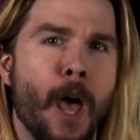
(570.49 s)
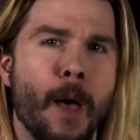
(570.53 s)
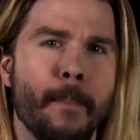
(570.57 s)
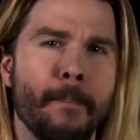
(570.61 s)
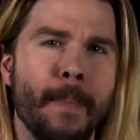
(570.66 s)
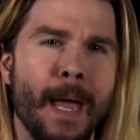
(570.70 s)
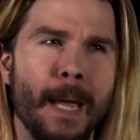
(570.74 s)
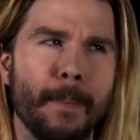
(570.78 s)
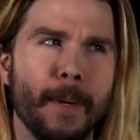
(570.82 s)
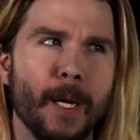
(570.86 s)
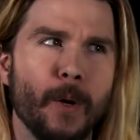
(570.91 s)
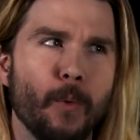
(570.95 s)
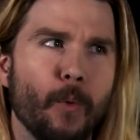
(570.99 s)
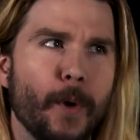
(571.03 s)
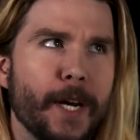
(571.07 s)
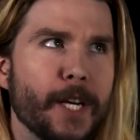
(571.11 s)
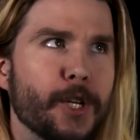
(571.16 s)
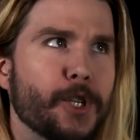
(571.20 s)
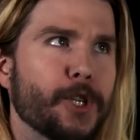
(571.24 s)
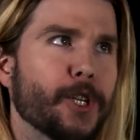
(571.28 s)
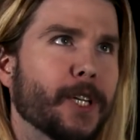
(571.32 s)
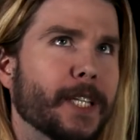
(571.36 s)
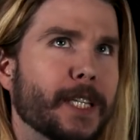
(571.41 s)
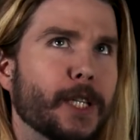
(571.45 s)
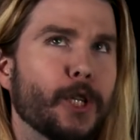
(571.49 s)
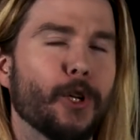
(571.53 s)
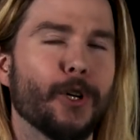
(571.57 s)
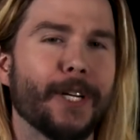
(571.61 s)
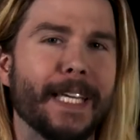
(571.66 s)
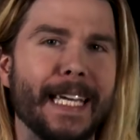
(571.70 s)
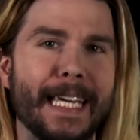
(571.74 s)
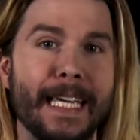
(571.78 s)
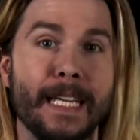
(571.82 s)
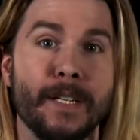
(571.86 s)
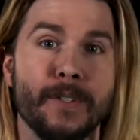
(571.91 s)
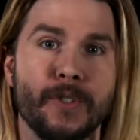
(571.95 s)
maybe we should
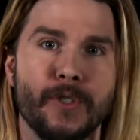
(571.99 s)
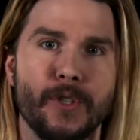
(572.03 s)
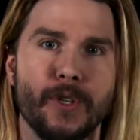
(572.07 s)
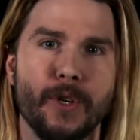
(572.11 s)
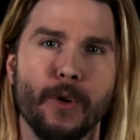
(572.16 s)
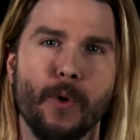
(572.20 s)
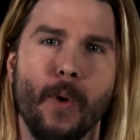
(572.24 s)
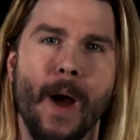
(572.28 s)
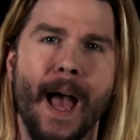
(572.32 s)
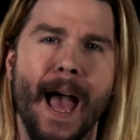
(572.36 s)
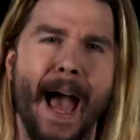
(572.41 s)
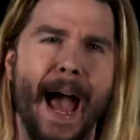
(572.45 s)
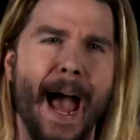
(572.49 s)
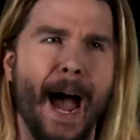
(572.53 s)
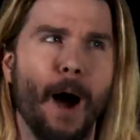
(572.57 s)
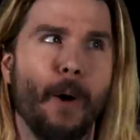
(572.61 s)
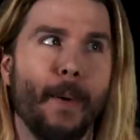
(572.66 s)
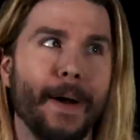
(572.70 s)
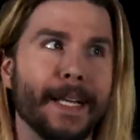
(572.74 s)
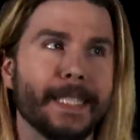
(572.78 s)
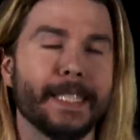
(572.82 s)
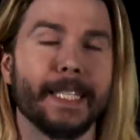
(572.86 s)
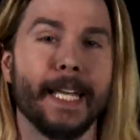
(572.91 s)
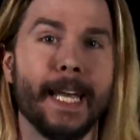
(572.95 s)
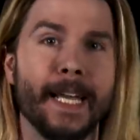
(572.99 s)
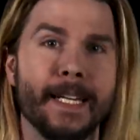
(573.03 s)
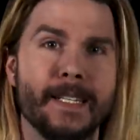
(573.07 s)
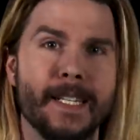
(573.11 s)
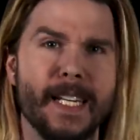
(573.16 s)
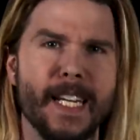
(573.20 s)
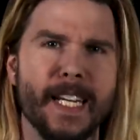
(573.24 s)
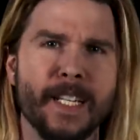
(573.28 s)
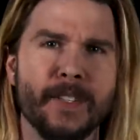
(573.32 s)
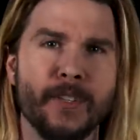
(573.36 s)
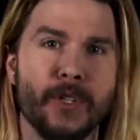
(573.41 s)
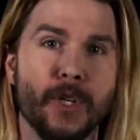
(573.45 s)
look into how
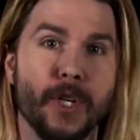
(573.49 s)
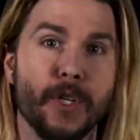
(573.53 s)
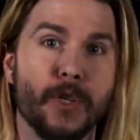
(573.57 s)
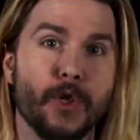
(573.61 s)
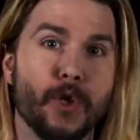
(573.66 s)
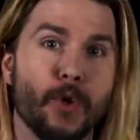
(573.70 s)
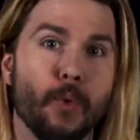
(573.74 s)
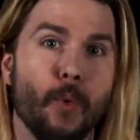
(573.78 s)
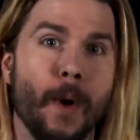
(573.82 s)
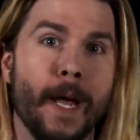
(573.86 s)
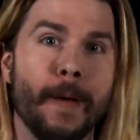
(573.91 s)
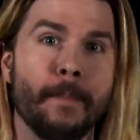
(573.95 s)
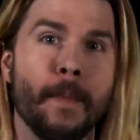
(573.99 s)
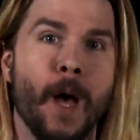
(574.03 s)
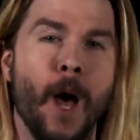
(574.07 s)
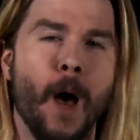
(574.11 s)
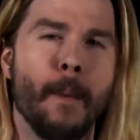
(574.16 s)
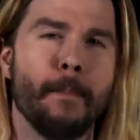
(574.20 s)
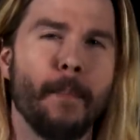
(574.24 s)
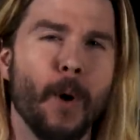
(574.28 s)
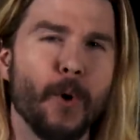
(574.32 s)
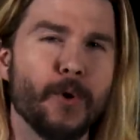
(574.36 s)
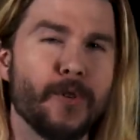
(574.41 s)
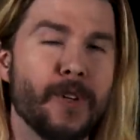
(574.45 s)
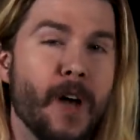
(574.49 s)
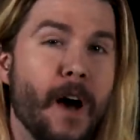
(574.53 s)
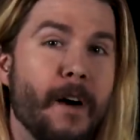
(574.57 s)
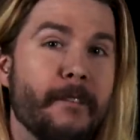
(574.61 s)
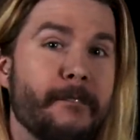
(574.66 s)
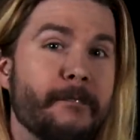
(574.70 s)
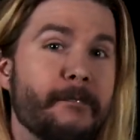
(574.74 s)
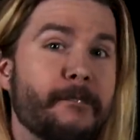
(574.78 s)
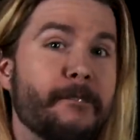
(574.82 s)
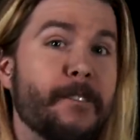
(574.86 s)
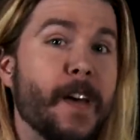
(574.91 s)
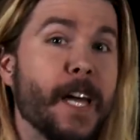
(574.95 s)
Atlanteans could swim most
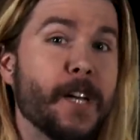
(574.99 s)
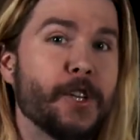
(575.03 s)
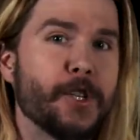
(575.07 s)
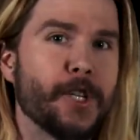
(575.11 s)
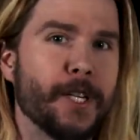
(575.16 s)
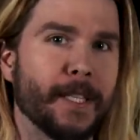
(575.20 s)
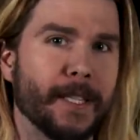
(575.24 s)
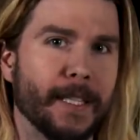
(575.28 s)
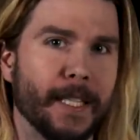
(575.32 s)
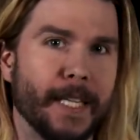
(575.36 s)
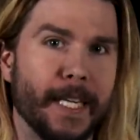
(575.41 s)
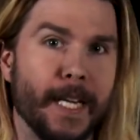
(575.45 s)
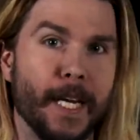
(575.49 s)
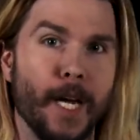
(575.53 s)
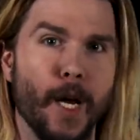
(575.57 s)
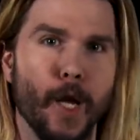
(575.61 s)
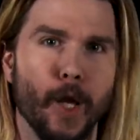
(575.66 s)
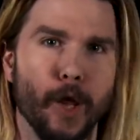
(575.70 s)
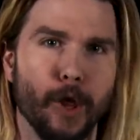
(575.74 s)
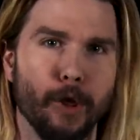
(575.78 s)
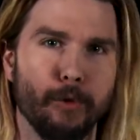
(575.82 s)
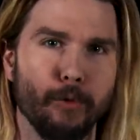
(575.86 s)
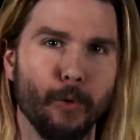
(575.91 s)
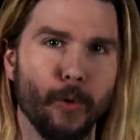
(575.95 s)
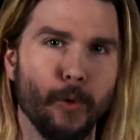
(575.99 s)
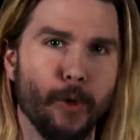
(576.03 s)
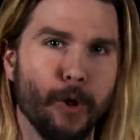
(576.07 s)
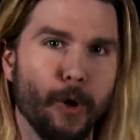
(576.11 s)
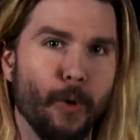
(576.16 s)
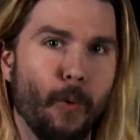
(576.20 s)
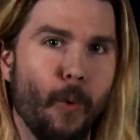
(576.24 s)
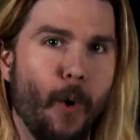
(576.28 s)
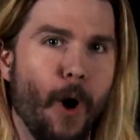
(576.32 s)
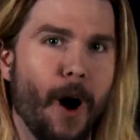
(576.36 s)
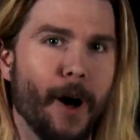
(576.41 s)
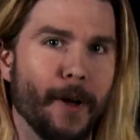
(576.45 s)
efficiently through the
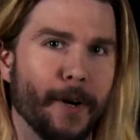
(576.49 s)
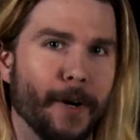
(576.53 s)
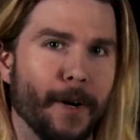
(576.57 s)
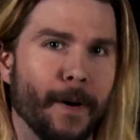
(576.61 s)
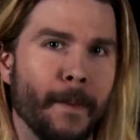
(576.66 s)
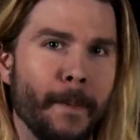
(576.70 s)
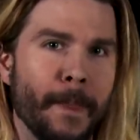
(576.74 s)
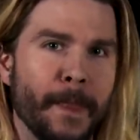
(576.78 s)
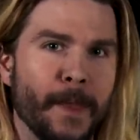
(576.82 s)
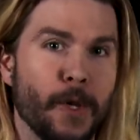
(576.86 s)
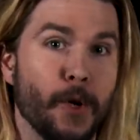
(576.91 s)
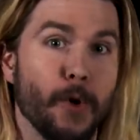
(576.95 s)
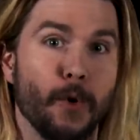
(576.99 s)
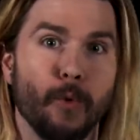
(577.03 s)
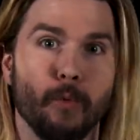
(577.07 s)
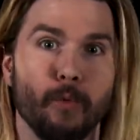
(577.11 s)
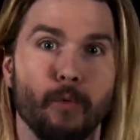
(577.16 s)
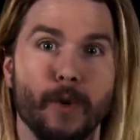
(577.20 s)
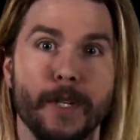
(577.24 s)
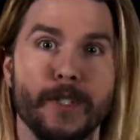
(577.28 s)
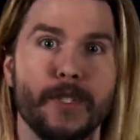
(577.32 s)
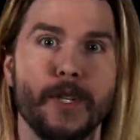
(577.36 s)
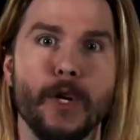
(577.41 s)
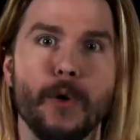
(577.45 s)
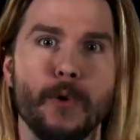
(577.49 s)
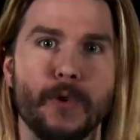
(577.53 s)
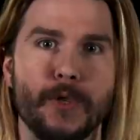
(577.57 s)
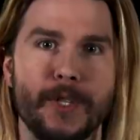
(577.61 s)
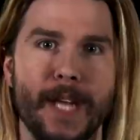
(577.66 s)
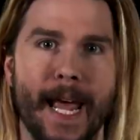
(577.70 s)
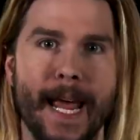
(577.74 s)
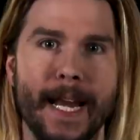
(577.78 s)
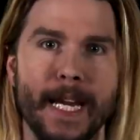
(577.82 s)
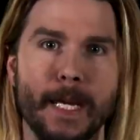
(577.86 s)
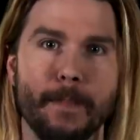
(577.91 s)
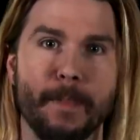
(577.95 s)
water to reduce
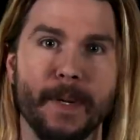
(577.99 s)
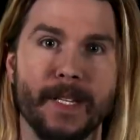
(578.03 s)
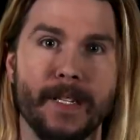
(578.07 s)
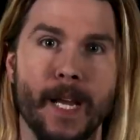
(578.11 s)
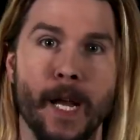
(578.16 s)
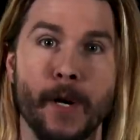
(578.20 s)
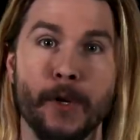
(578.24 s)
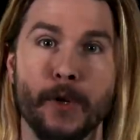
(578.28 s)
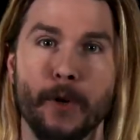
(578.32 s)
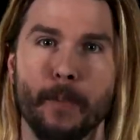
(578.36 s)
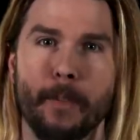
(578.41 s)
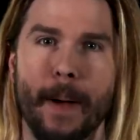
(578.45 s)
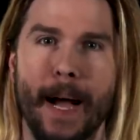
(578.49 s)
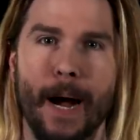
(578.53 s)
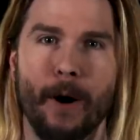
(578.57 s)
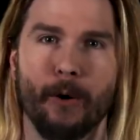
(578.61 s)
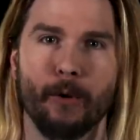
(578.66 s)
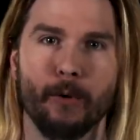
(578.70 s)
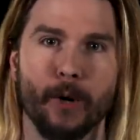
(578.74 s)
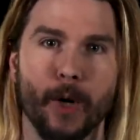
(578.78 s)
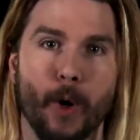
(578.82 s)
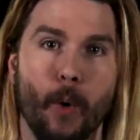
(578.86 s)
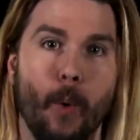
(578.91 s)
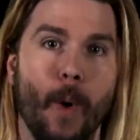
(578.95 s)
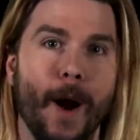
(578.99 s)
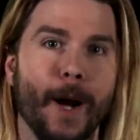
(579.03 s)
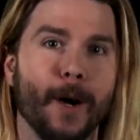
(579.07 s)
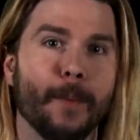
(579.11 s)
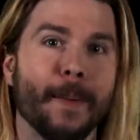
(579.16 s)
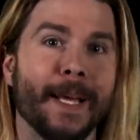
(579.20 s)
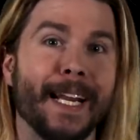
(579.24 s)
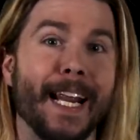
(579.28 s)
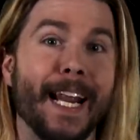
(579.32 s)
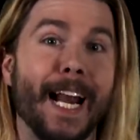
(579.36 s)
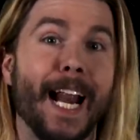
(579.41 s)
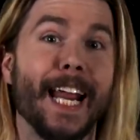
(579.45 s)
any potential power
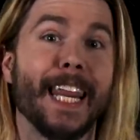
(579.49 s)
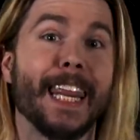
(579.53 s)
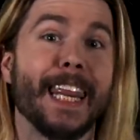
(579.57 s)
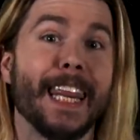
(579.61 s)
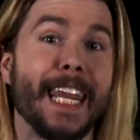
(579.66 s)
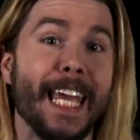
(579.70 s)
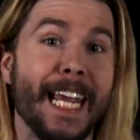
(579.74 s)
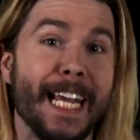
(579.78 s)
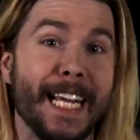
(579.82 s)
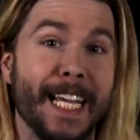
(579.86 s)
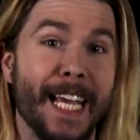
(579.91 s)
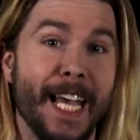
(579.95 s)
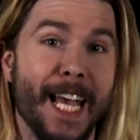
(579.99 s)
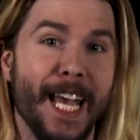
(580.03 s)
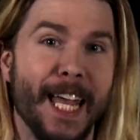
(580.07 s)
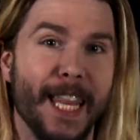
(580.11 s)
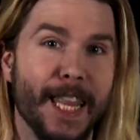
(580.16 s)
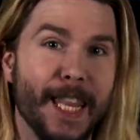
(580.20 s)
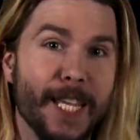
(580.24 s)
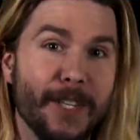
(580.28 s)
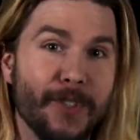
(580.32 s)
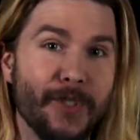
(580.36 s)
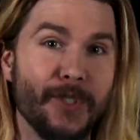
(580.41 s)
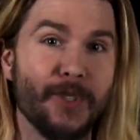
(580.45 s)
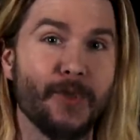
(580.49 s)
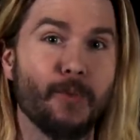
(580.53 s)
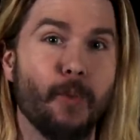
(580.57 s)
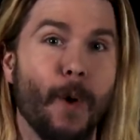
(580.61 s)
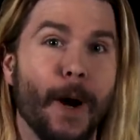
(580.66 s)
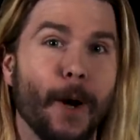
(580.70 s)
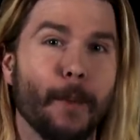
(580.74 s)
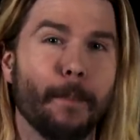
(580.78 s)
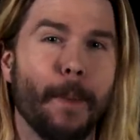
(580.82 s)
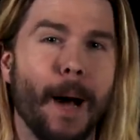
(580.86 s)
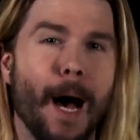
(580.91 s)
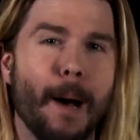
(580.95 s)
requirement, and I think this is
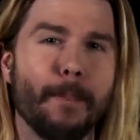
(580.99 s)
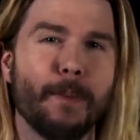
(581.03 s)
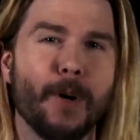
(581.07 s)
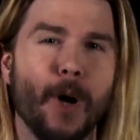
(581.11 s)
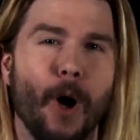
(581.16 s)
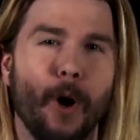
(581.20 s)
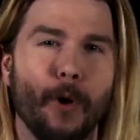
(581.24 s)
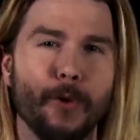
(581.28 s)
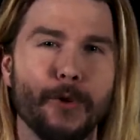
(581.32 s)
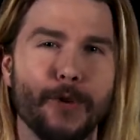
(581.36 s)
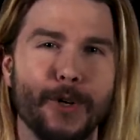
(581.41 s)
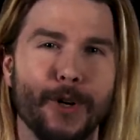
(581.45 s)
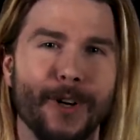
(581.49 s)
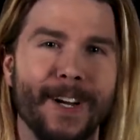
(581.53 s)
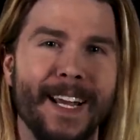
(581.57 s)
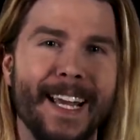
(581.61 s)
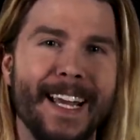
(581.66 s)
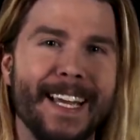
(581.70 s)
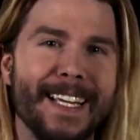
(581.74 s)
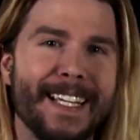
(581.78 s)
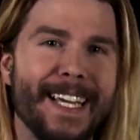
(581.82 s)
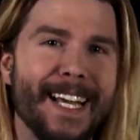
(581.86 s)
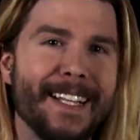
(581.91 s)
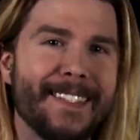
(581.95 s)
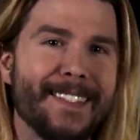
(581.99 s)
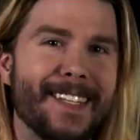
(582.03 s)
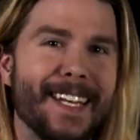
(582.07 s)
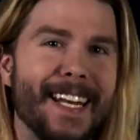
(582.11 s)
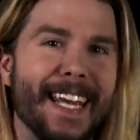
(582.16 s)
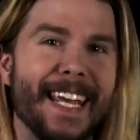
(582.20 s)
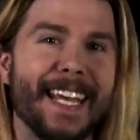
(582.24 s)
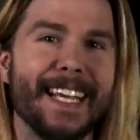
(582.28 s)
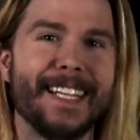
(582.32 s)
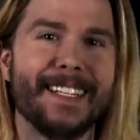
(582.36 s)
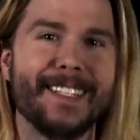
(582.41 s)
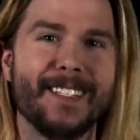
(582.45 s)
where pop culture gets
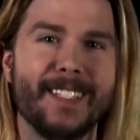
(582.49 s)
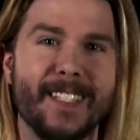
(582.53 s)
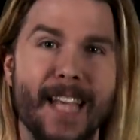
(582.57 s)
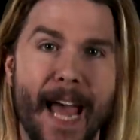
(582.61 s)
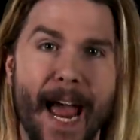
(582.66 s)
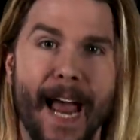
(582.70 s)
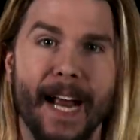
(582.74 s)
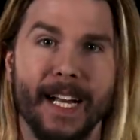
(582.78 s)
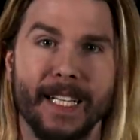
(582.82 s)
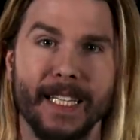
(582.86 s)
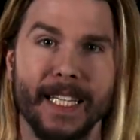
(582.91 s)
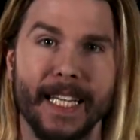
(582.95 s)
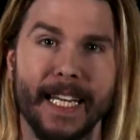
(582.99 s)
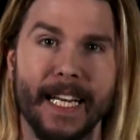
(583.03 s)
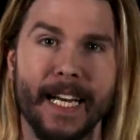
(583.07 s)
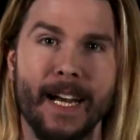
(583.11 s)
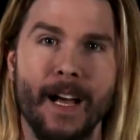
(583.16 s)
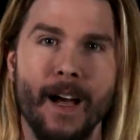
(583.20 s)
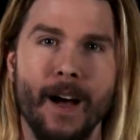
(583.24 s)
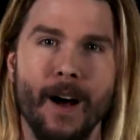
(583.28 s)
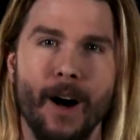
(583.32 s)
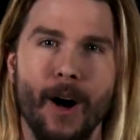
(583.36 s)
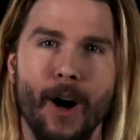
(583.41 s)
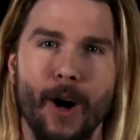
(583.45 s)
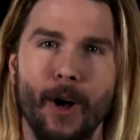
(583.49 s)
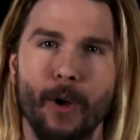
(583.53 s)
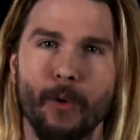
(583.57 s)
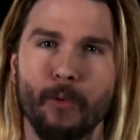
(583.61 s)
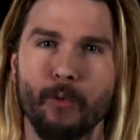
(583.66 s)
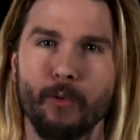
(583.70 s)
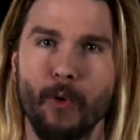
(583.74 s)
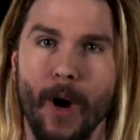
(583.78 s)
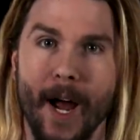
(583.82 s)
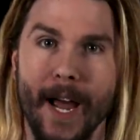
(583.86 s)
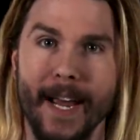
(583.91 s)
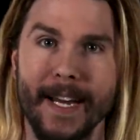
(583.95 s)
it exactly all
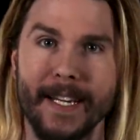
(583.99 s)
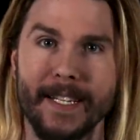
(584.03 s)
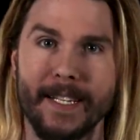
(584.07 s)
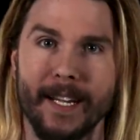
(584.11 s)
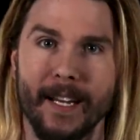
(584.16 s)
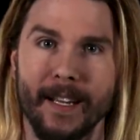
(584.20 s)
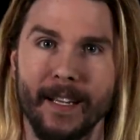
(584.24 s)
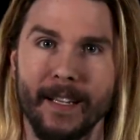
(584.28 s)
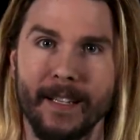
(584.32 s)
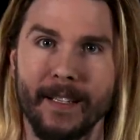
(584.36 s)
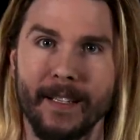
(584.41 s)
right.